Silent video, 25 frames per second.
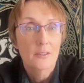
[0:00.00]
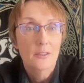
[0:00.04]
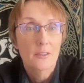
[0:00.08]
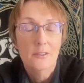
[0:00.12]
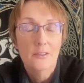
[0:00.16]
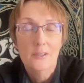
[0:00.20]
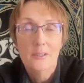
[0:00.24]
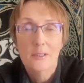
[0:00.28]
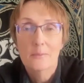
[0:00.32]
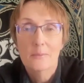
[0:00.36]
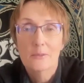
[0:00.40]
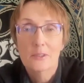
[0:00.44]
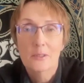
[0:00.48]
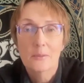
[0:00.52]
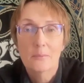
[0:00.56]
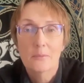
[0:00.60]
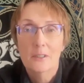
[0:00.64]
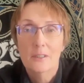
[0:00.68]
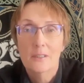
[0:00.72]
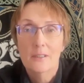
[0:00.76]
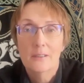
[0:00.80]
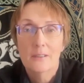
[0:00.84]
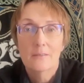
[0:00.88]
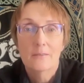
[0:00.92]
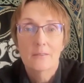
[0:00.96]
This seems to
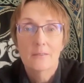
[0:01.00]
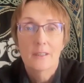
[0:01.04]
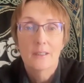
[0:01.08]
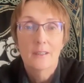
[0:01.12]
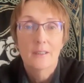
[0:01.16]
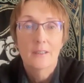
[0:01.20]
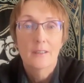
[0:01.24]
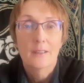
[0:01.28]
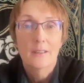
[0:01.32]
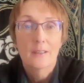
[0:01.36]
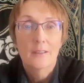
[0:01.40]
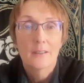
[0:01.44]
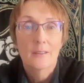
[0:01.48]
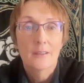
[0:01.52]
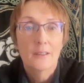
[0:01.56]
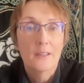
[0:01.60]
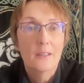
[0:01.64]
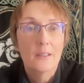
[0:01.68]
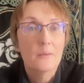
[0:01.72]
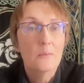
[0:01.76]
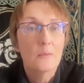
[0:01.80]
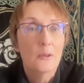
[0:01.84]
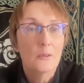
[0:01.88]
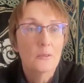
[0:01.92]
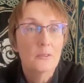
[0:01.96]
be
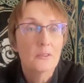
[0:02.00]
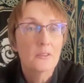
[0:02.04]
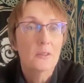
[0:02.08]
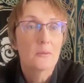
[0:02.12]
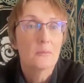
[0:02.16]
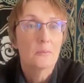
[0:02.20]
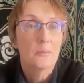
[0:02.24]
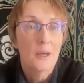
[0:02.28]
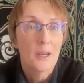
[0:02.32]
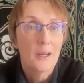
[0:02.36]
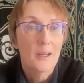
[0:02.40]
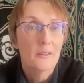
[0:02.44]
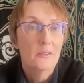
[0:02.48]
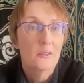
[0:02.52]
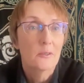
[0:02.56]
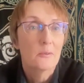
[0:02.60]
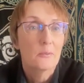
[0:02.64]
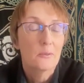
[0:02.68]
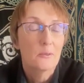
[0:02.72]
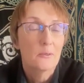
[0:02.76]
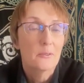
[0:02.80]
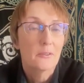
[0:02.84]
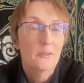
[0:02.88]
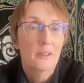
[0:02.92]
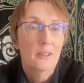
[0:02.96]
the most
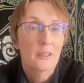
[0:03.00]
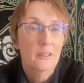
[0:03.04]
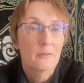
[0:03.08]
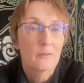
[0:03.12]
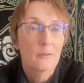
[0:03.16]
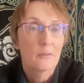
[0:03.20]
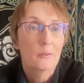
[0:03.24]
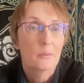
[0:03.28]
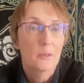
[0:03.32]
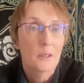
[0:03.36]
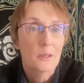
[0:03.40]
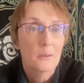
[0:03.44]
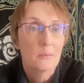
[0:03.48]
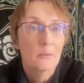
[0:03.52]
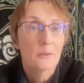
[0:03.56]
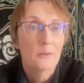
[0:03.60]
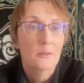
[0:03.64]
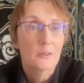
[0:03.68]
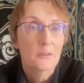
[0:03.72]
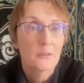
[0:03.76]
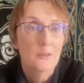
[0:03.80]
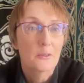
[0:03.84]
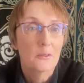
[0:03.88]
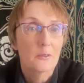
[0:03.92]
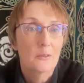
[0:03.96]
impossible thing for people
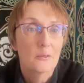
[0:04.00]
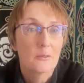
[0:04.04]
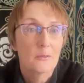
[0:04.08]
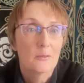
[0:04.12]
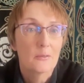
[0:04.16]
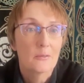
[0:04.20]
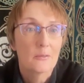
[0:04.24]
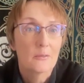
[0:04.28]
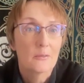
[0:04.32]
to do.